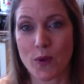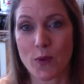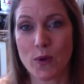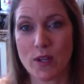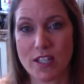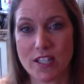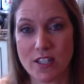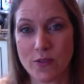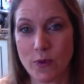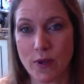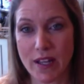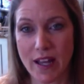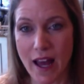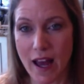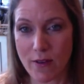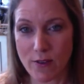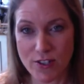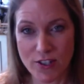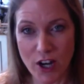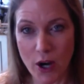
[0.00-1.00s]
We we
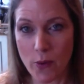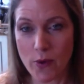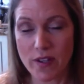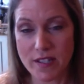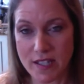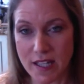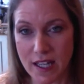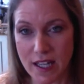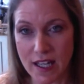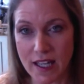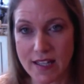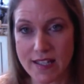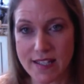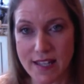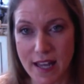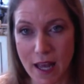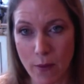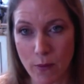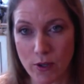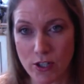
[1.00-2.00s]
start with tea and
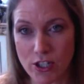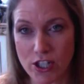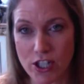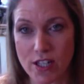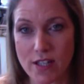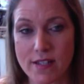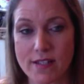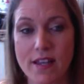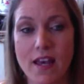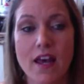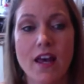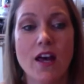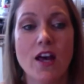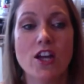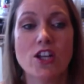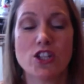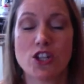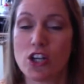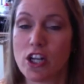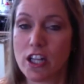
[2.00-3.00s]
sandwiches,
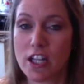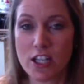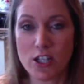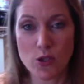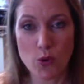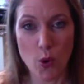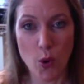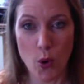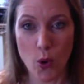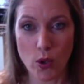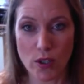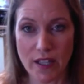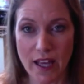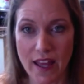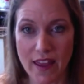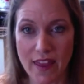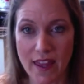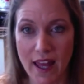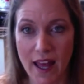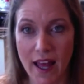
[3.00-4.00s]
turn it into a whole
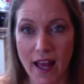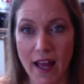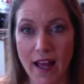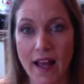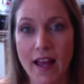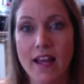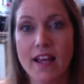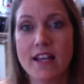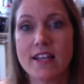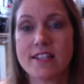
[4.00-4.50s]
day thing.